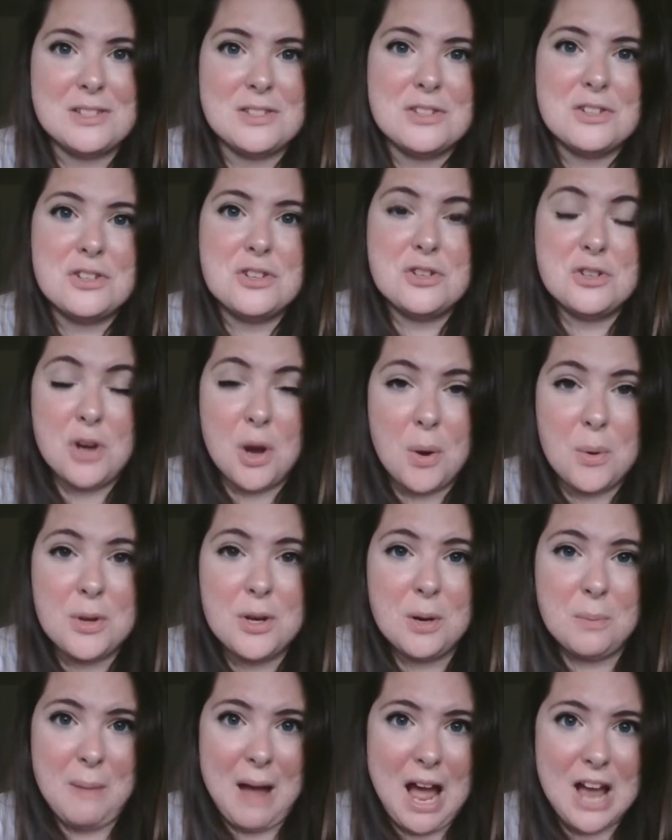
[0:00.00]
is to show
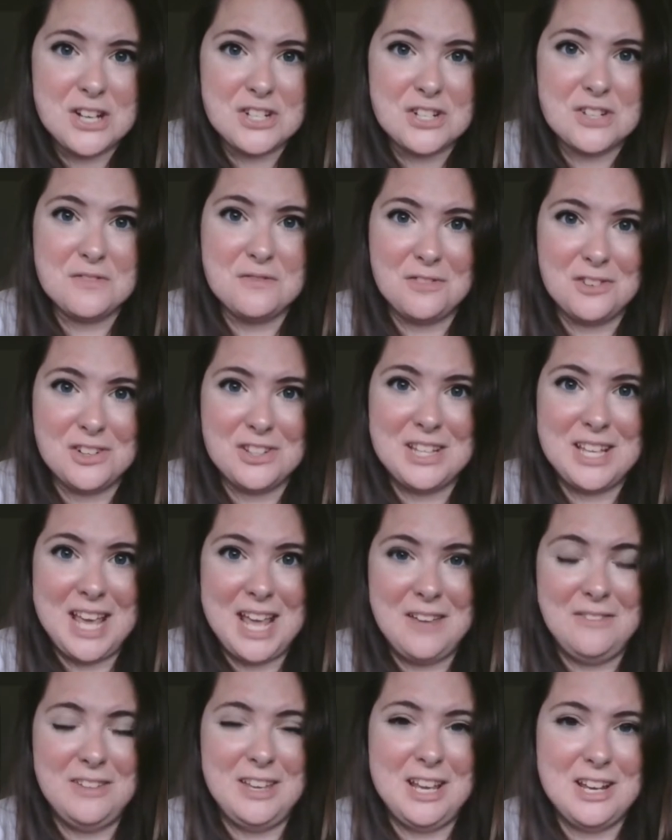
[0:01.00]
your passion for the
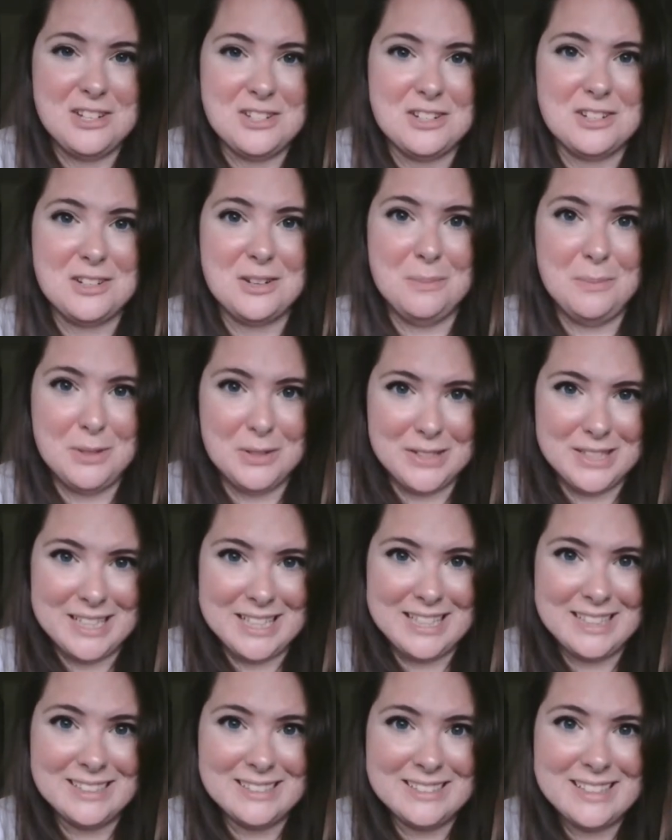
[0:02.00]
aviation
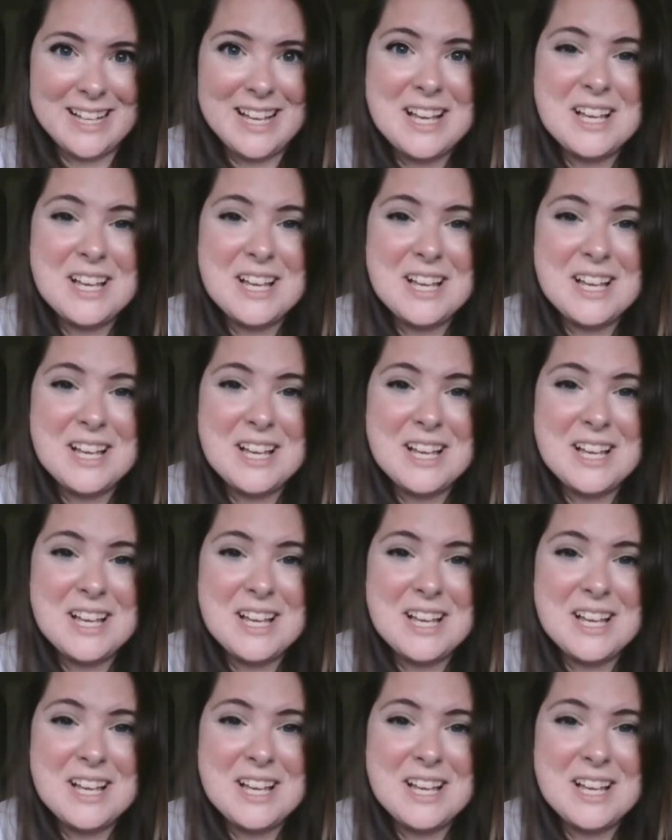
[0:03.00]
community.